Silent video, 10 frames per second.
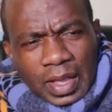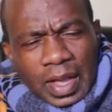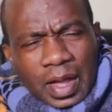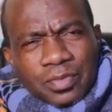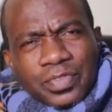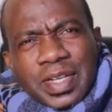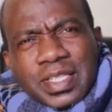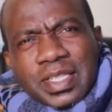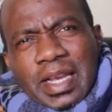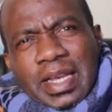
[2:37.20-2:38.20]

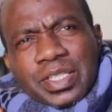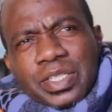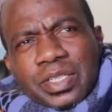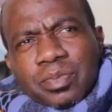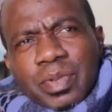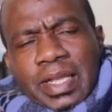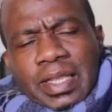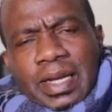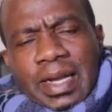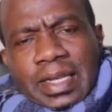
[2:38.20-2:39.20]
fascinated by
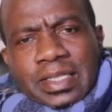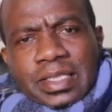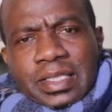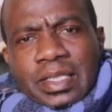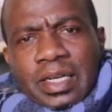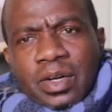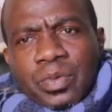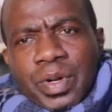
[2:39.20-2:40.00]
the idea